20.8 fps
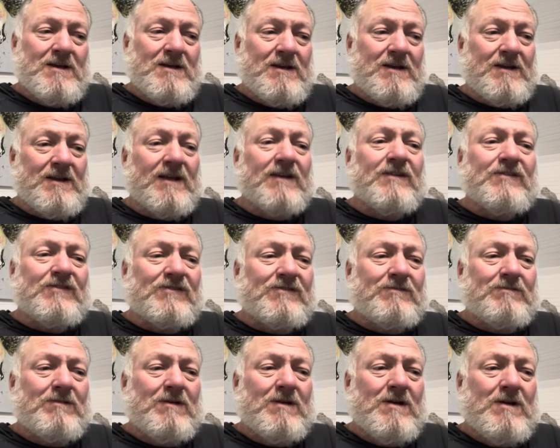It
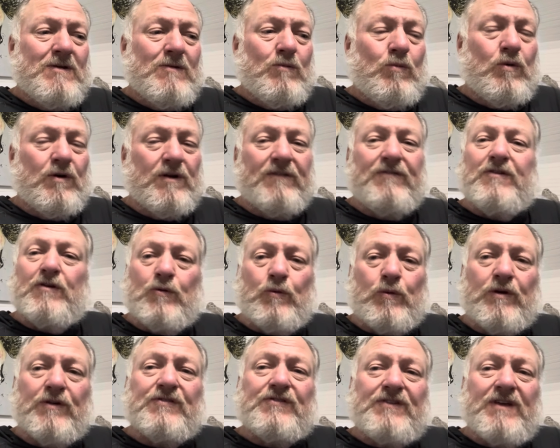is one of their
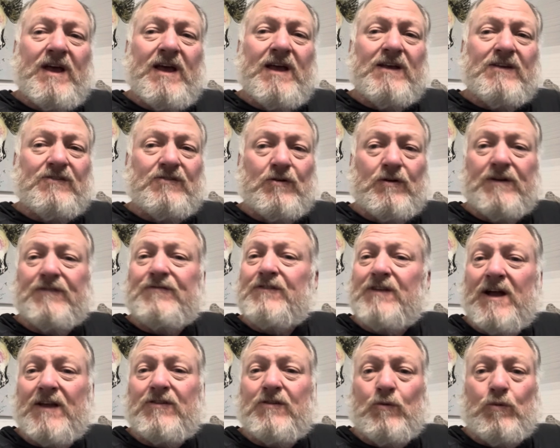worst days, or if
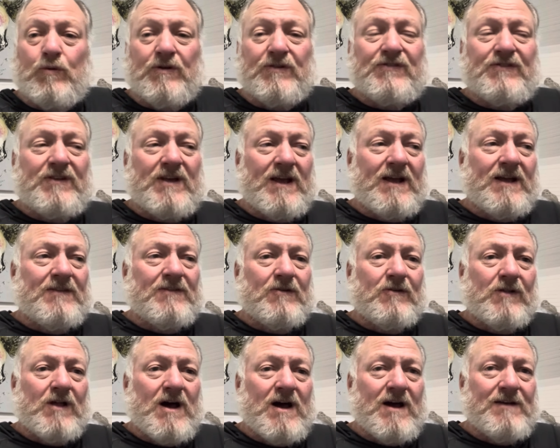not the worst day in
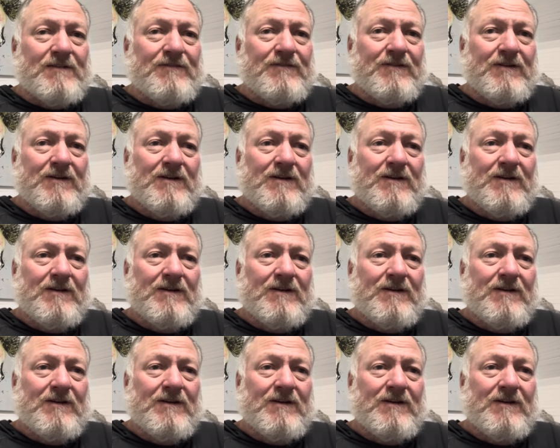their life.